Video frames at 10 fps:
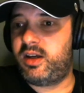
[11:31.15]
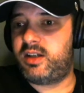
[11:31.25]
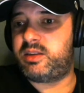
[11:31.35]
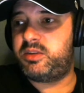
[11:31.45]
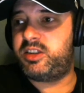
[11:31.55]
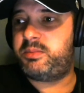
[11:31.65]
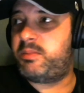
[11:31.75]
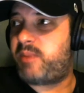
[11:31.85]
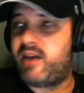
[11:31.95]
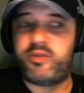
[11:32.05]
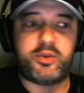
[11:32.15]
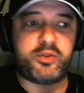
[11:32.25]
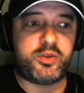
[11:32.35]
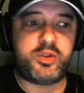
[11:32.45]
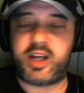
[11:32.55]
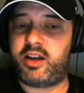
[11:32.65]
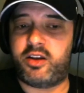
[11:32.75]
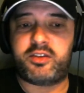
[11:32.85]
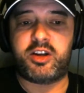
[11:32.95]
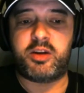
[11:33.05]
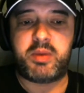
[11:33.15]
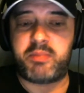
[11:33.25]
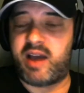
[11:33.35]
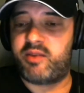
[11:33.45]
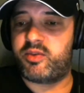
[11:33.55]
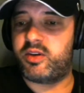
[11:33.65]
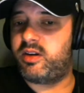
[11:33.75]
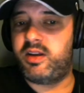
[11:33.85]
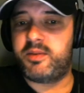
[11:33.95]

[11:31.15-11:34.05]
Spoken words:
Someone says to me, Bamford or Souček? The answer's going to be Bamford.